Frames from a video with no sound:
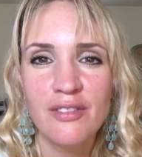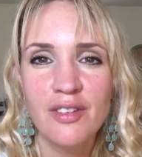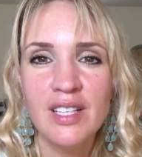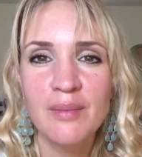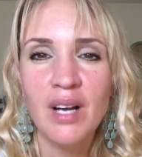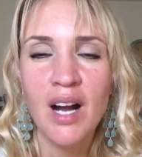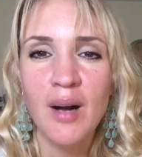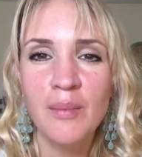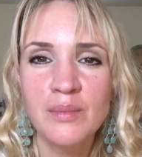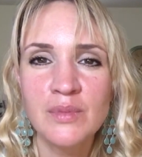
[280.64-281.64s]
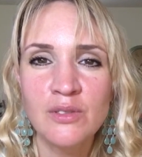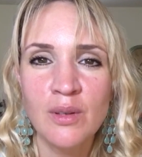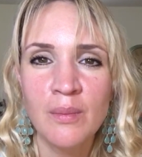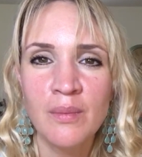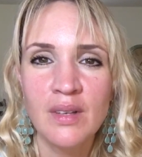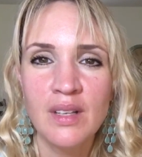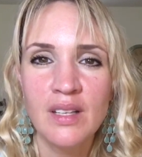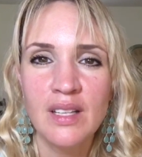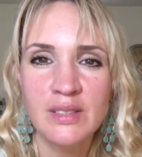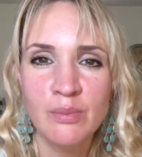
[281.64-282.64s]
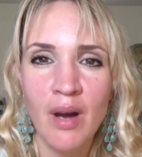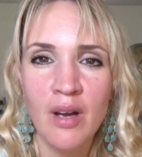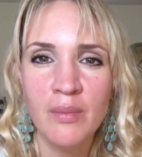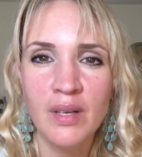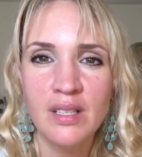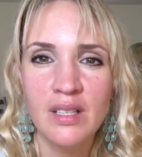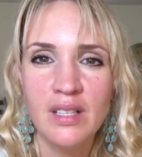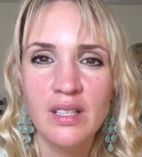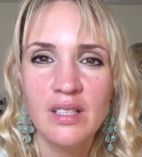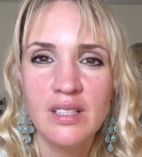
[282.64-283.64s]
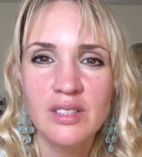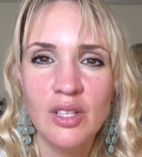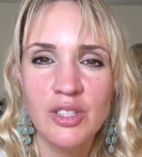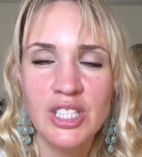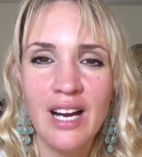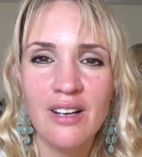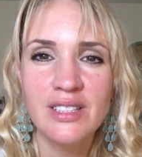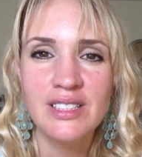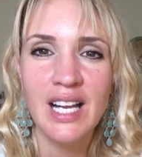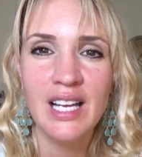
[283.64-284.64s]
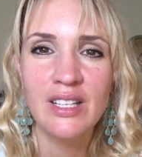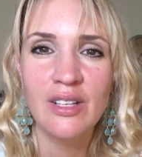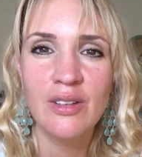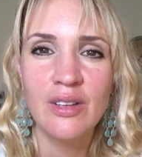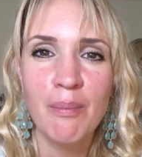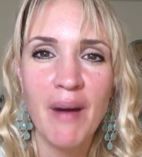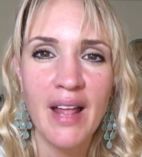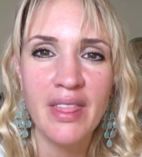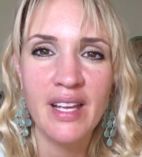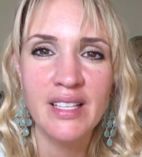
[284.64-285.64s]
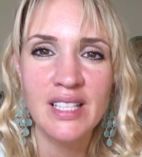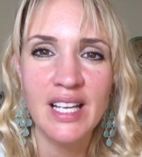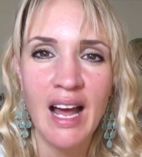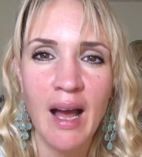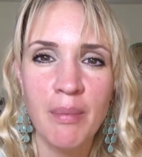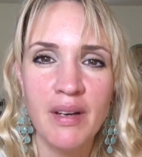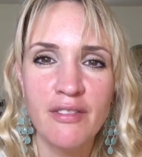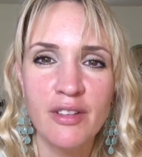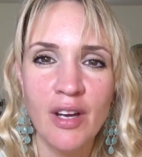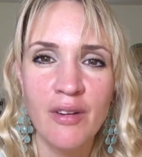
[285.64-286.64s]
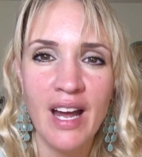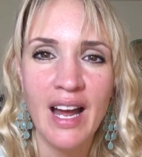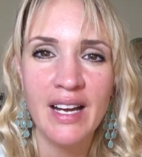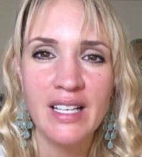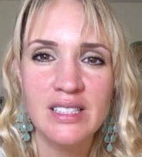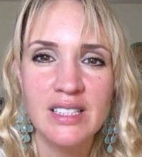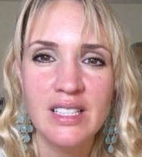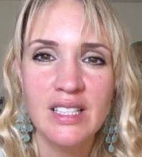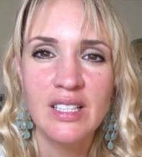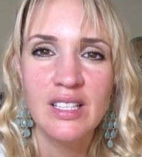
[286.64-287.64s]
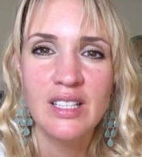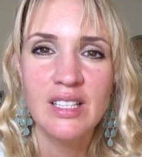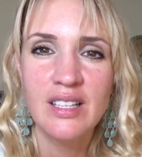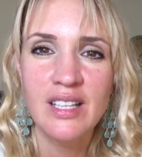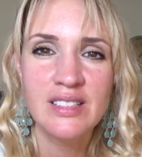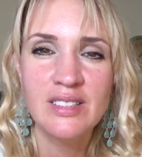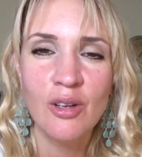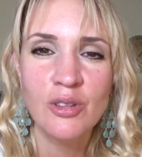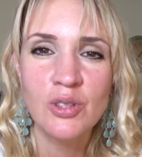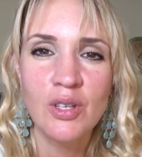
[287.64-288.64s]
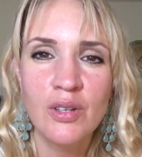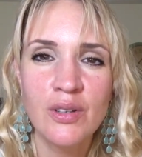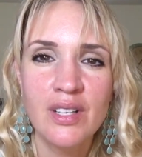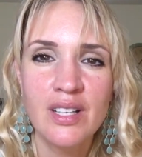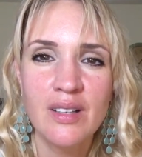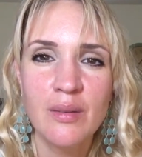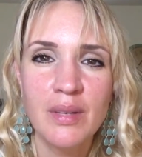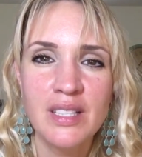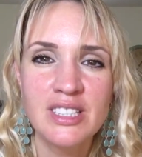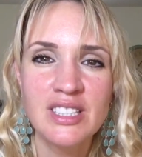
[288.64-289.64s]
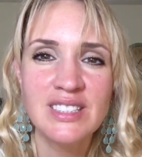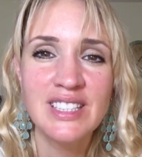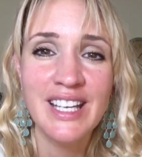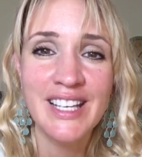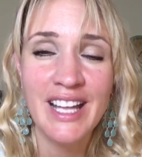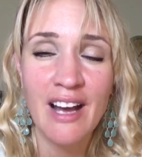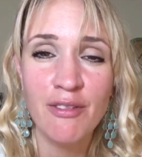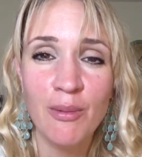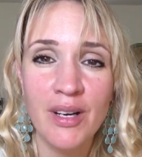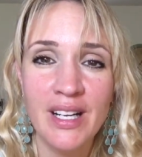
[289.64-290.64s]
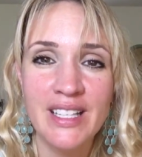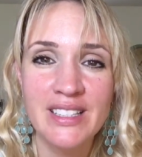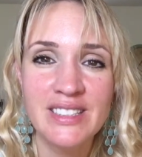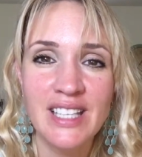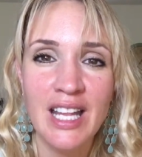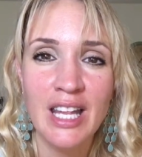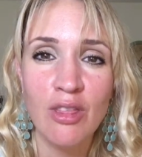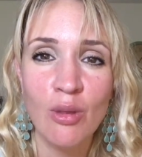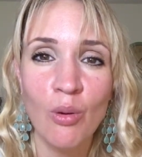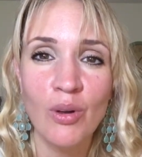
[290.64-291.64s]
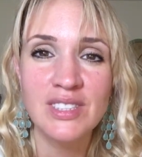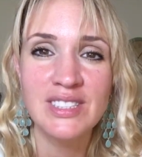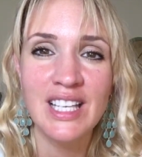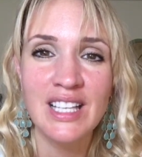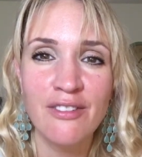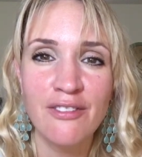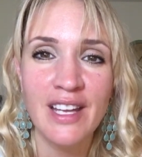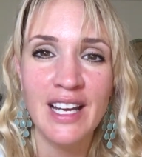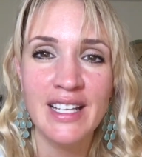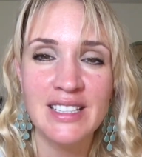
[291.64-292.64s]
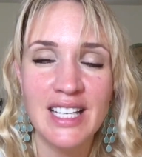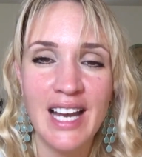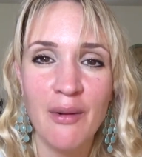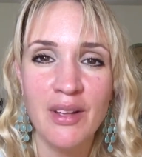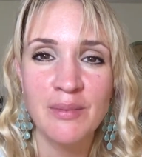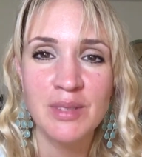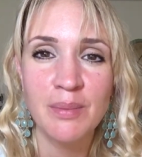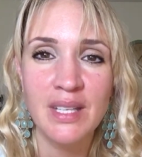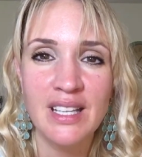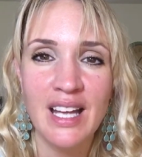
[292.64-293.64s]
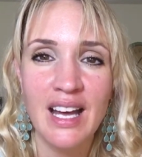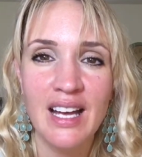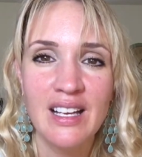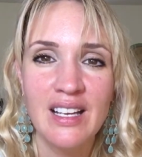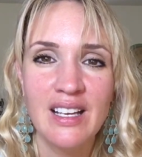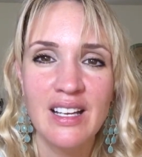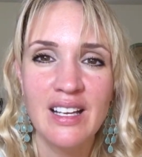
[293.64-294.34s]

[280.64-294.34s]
the freedom comes from this moment. So your chakra is telling you that bad things are going to happen if you don't act, and it's not true. But it's just seeing that for what it is, seeing the thoughts, seeing the feelings, allowing them to be there.